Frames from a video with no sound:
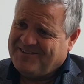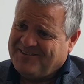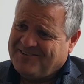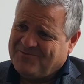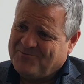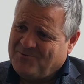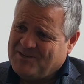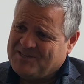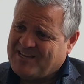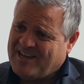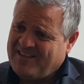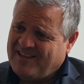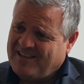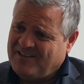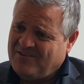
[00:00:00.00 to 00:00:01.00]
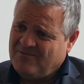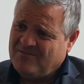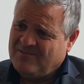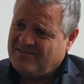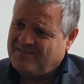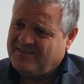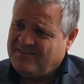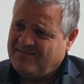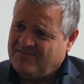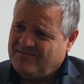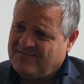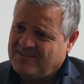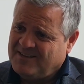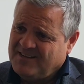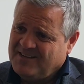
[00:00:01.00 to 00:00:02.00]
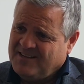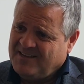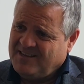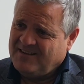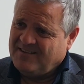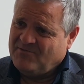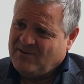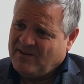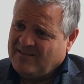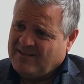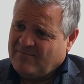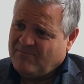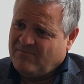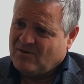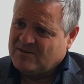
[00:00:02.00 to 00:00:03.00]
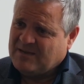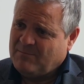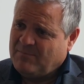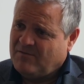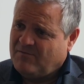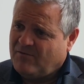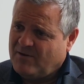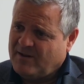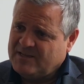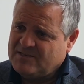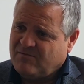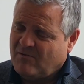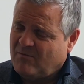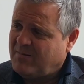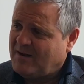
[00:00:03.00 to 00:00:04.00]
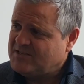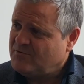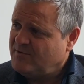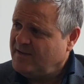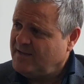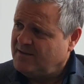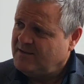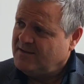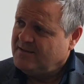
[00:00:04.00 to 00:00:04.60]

We say that in a drill that, for example, 4 against 4 plus 3,